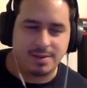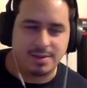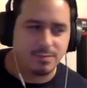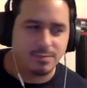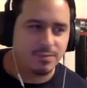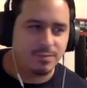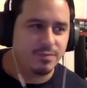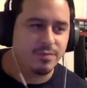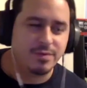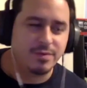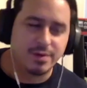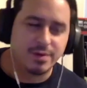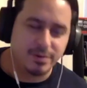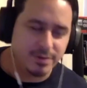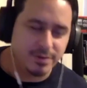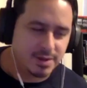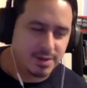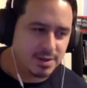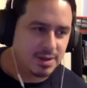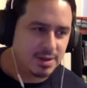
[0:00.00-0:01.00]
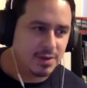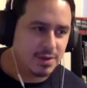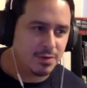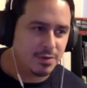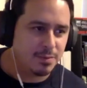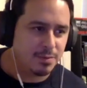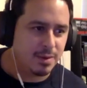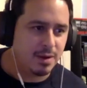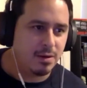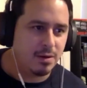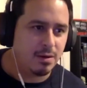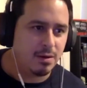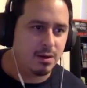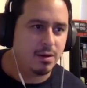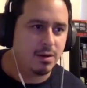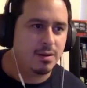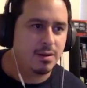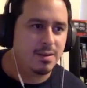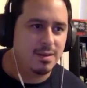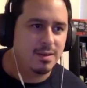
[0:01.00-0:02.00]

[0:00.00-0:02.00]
was very dear to my heart.